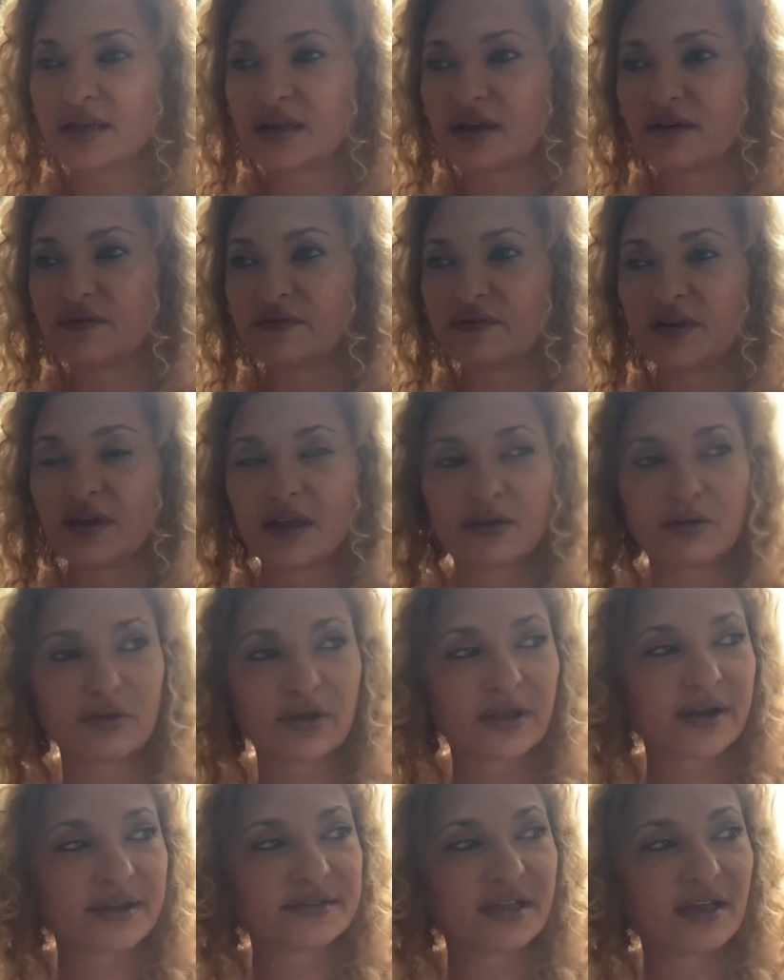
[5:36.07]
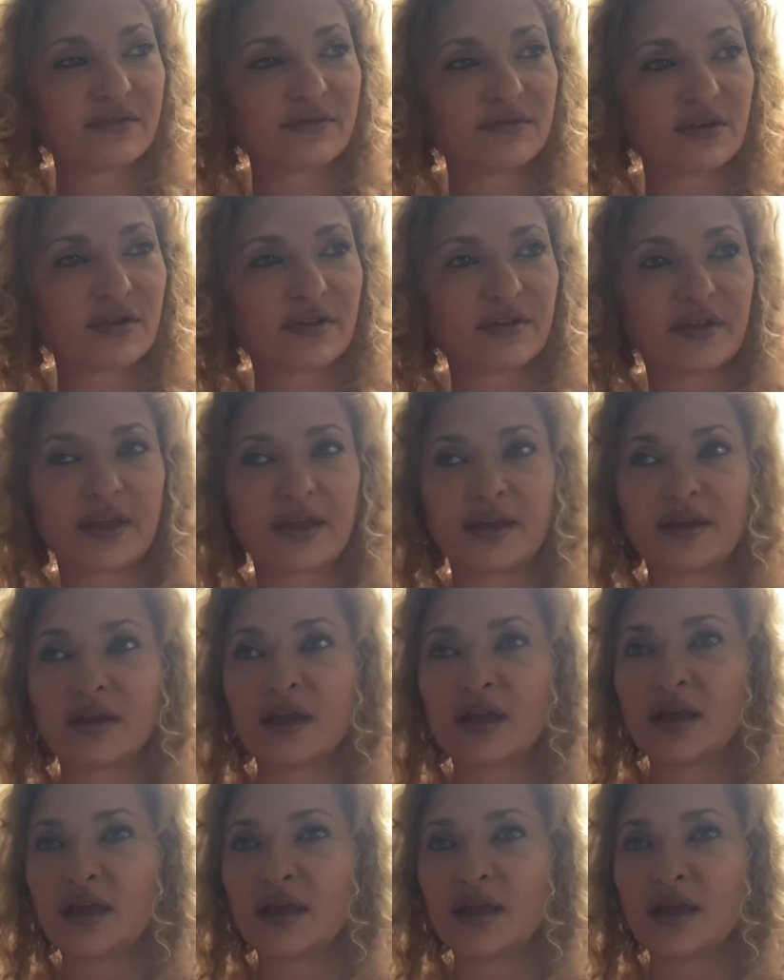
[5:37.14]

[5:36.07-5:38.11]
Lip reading: a cafe, looking at everything,